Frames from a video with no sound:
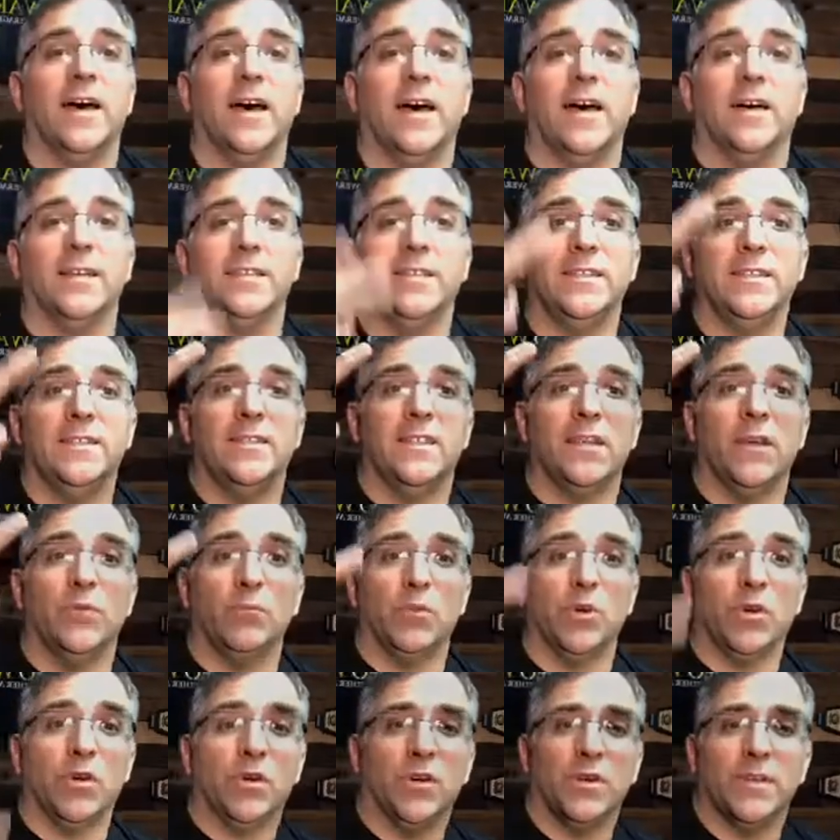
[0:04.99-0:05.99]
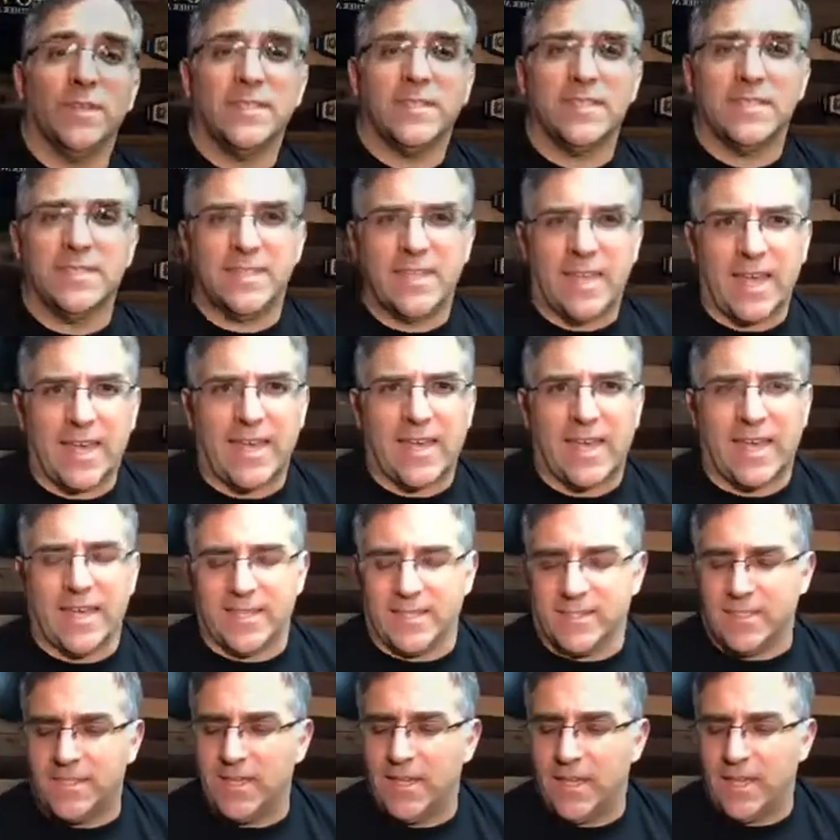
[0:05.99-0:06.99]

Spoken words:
December 2nd,